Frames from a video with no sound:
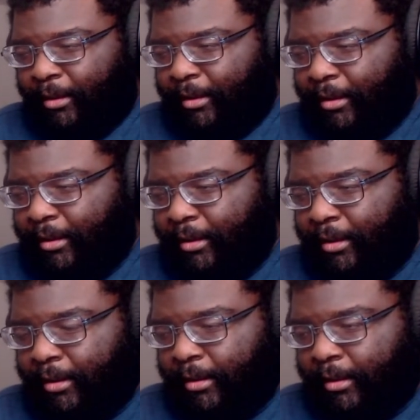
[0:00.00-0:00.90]

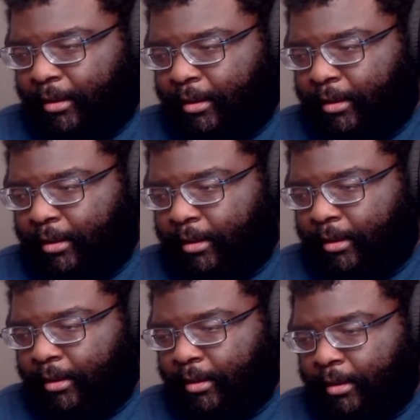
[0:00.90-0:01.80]

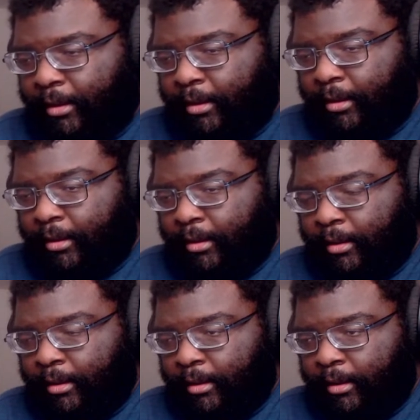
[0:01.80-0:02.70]

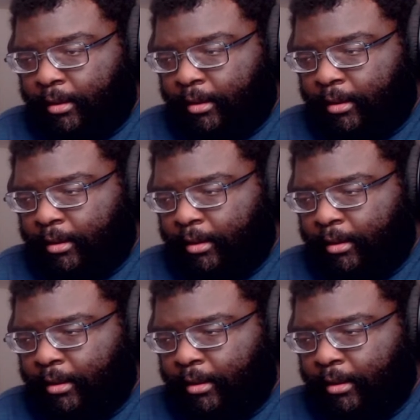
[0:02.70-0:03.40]
Nobody speaks.